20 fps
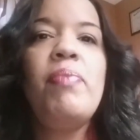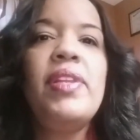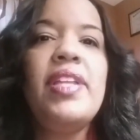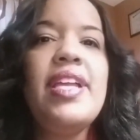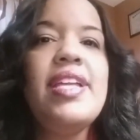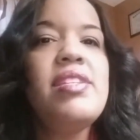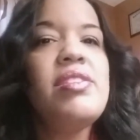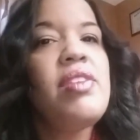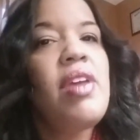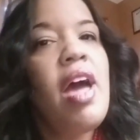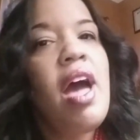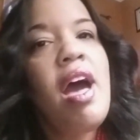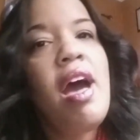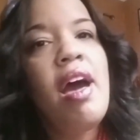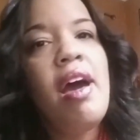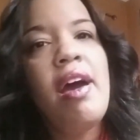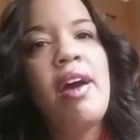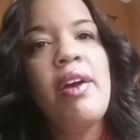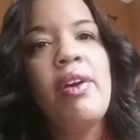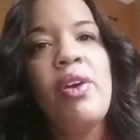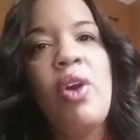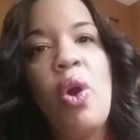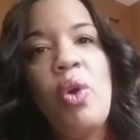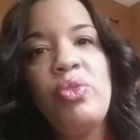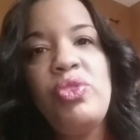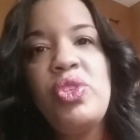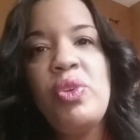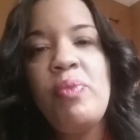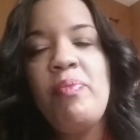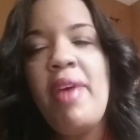please
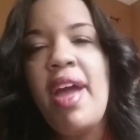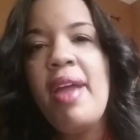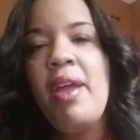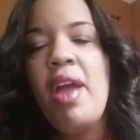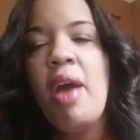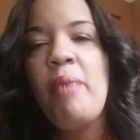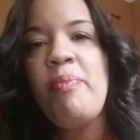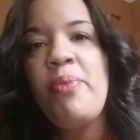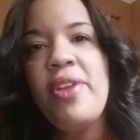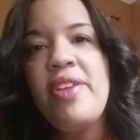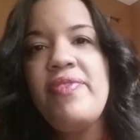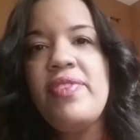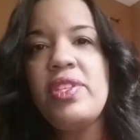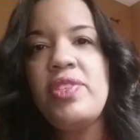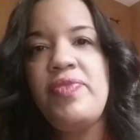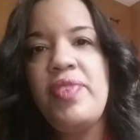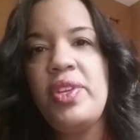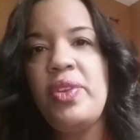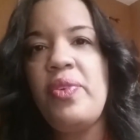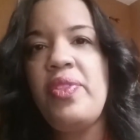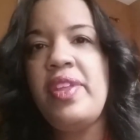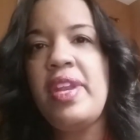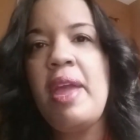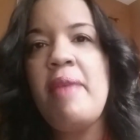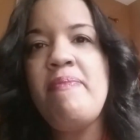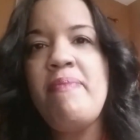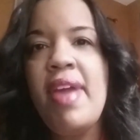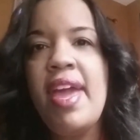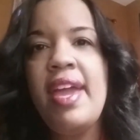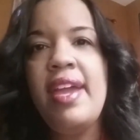go to a previous video that
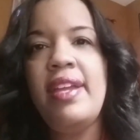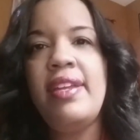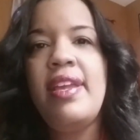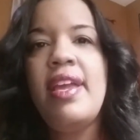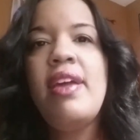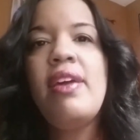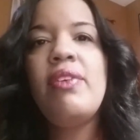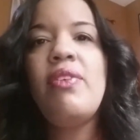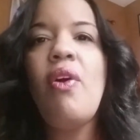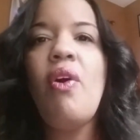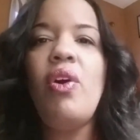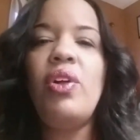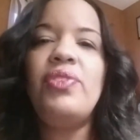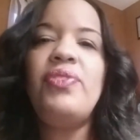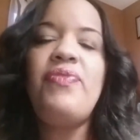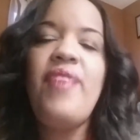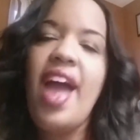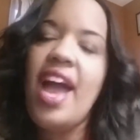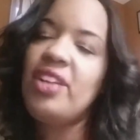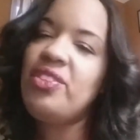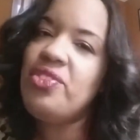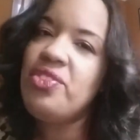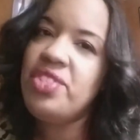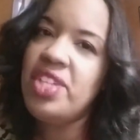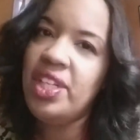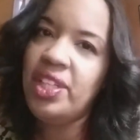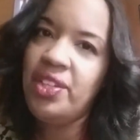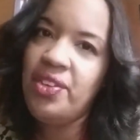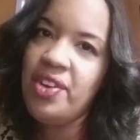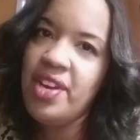I made called
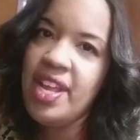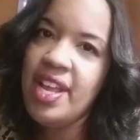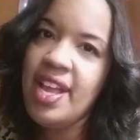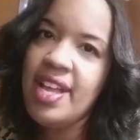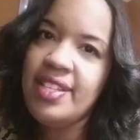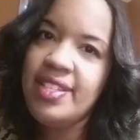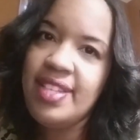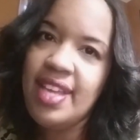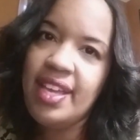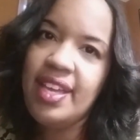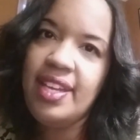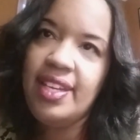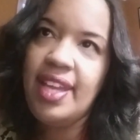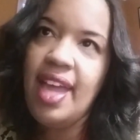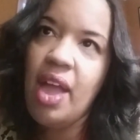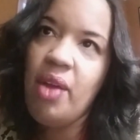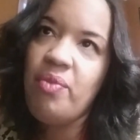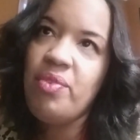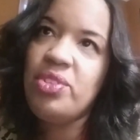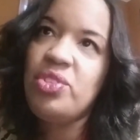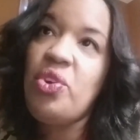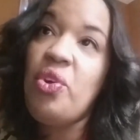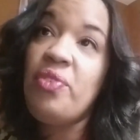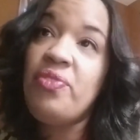Factors in Learning a Second Language,